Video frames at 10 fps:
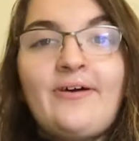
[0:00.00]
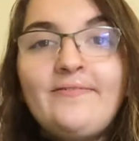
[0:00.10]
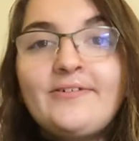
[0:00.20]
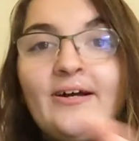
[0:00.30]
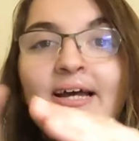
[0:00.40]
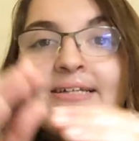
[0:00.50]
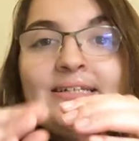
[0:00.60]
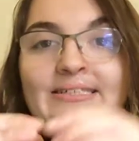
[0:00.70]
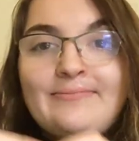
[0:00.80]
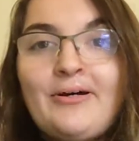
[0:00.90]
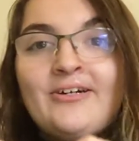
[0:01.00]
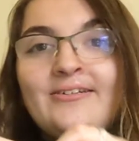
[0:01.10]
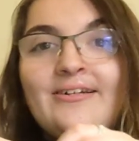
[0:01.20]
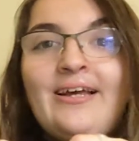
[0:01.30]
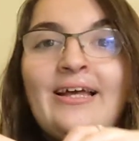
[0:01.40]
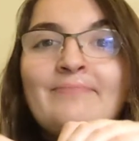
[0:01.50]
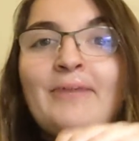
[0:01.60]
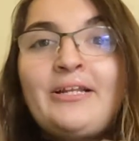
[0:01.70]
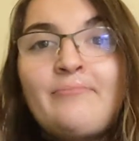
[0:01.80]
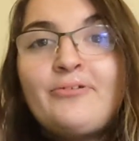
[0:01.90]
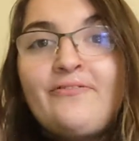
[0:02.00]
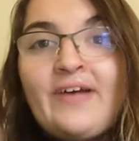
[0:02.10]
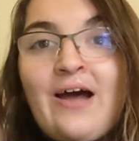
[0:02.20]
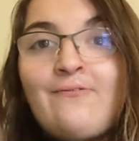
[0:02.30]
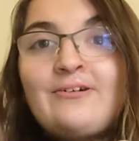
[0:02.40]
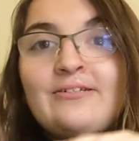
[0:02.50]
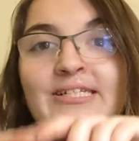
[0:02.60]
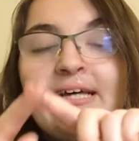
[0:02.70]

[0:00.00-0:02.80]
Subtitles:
after I had that spot and my number of hours,